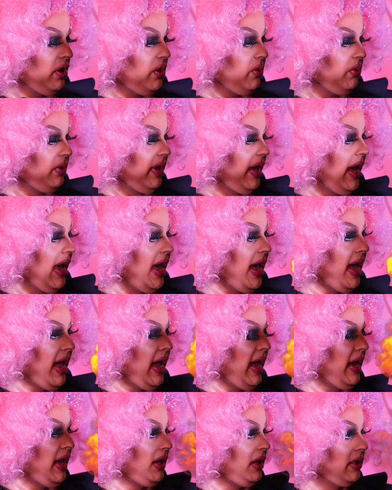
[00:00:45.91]

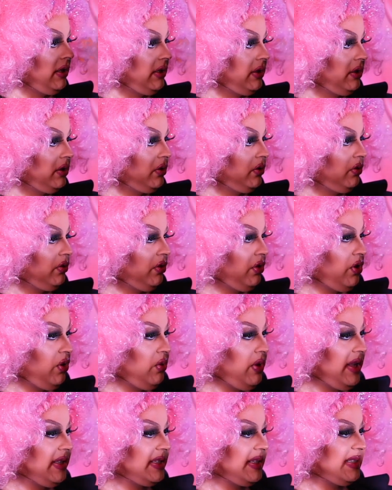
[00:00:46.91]
Okay.
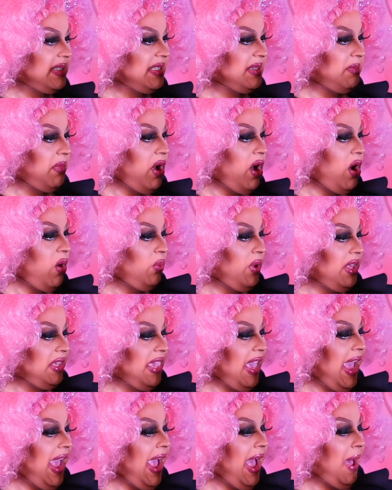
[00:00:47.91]
Oh, that's a small
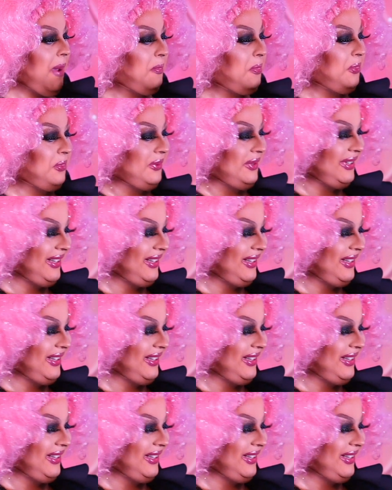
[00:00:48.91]
wig cap.